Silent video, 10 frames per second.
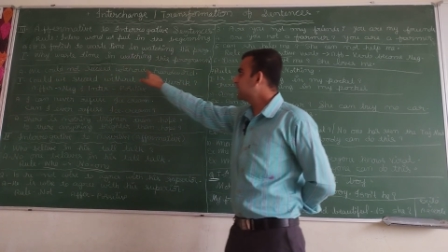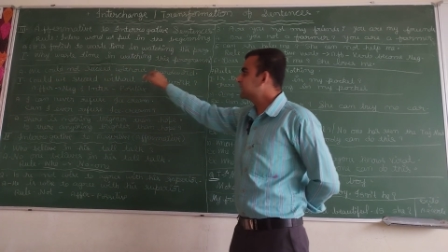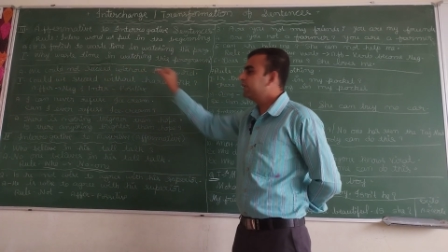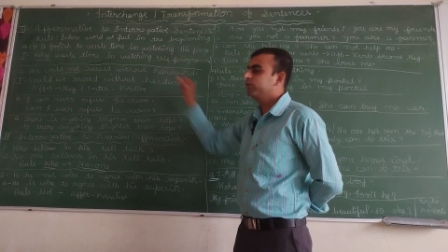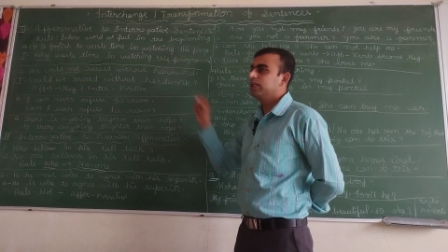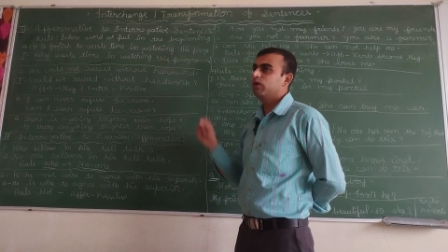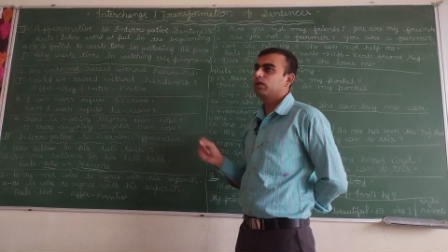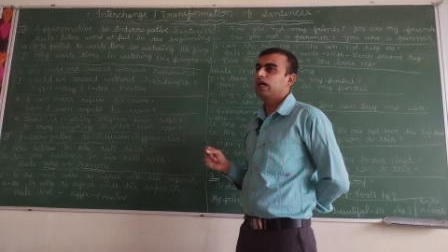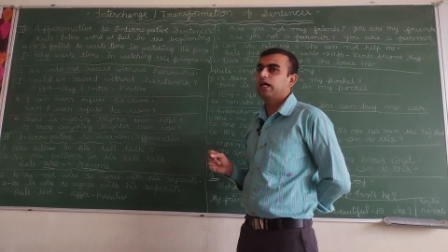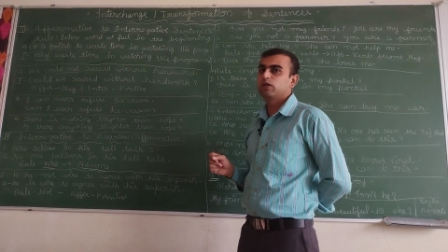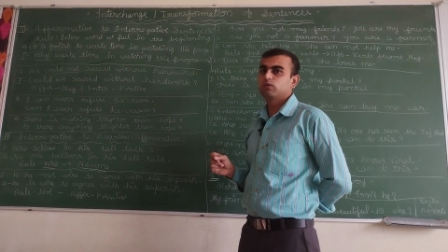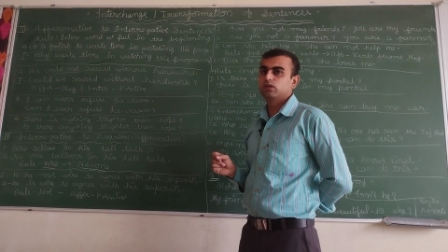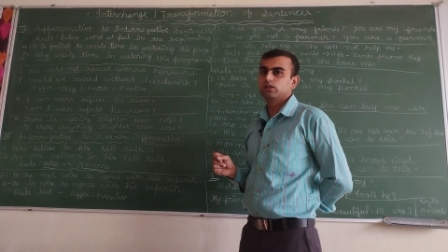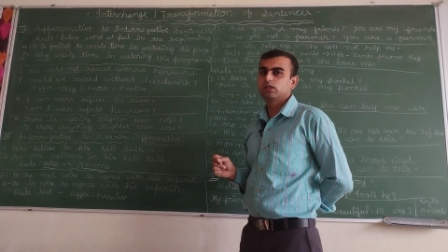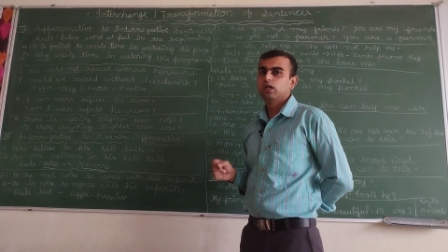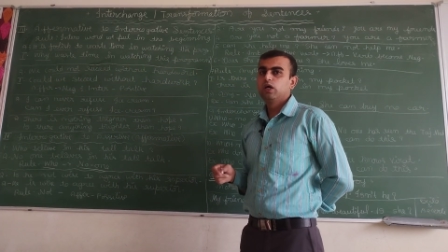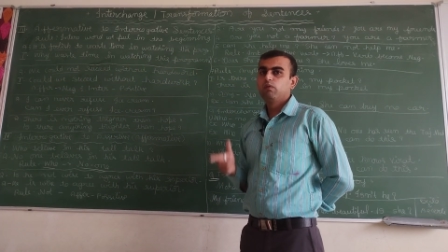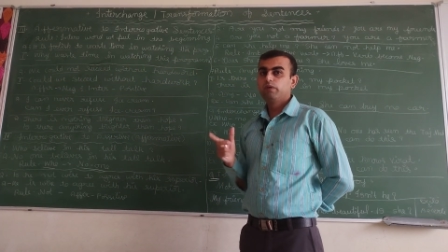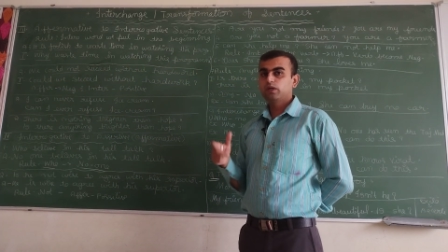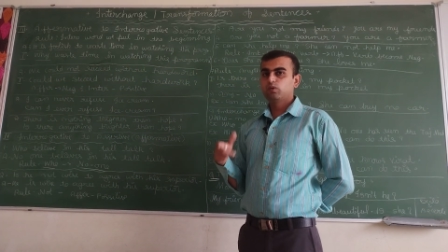succeed without hard
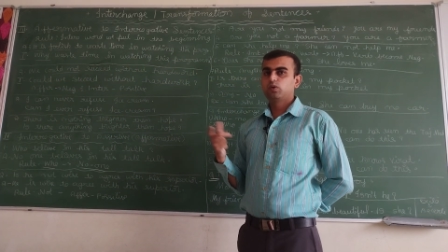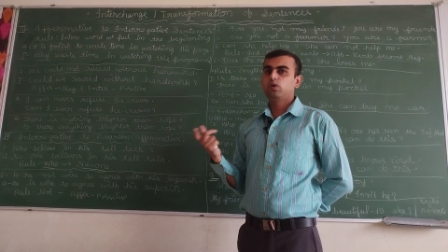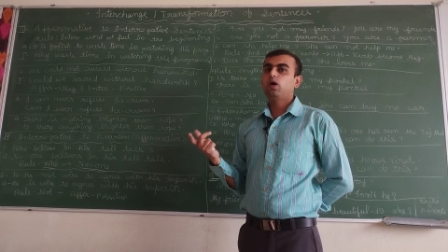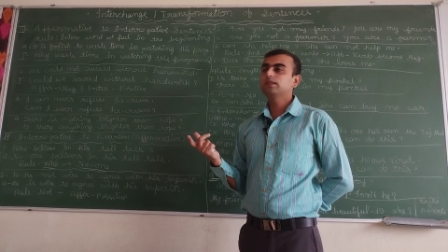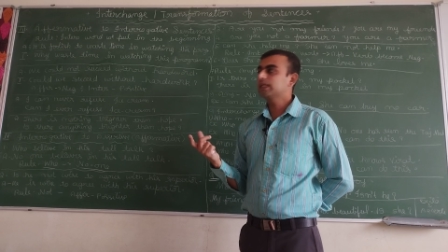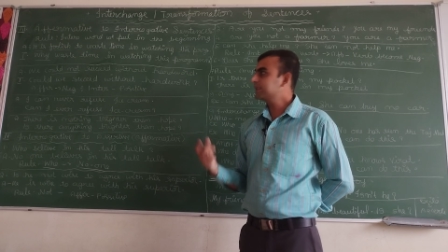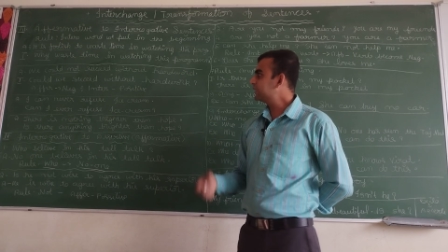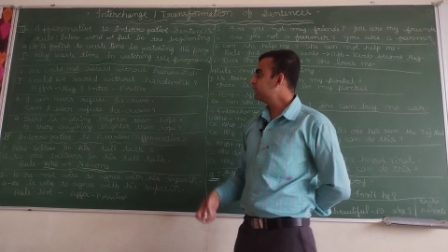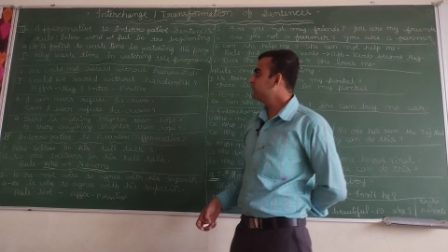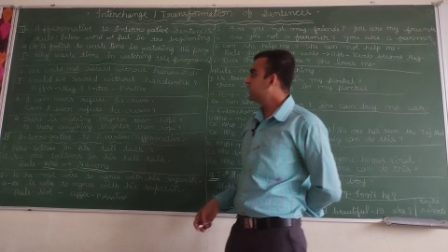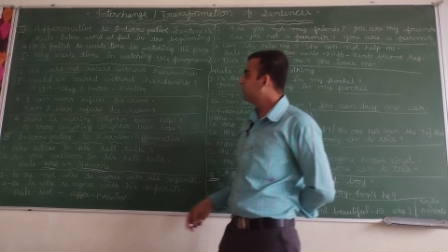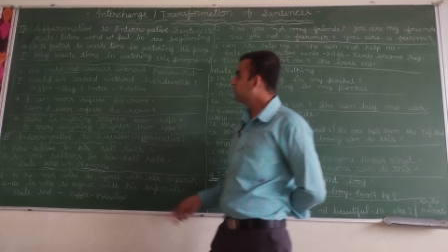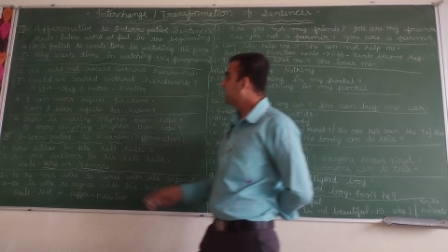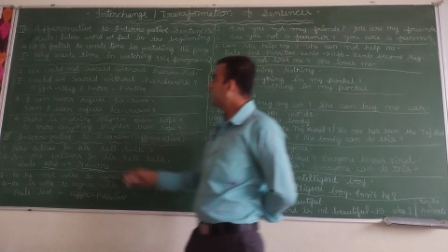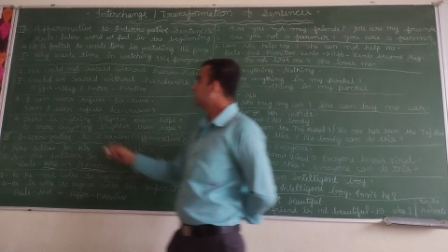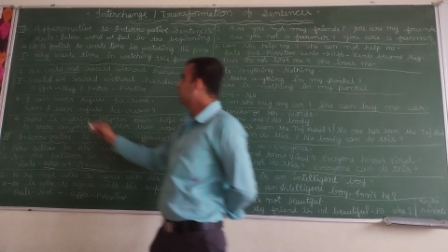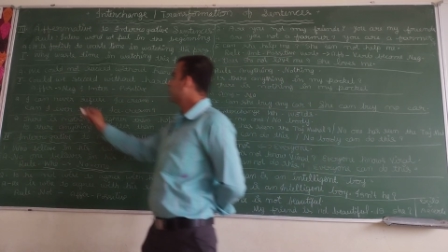work. We could not succeed without hard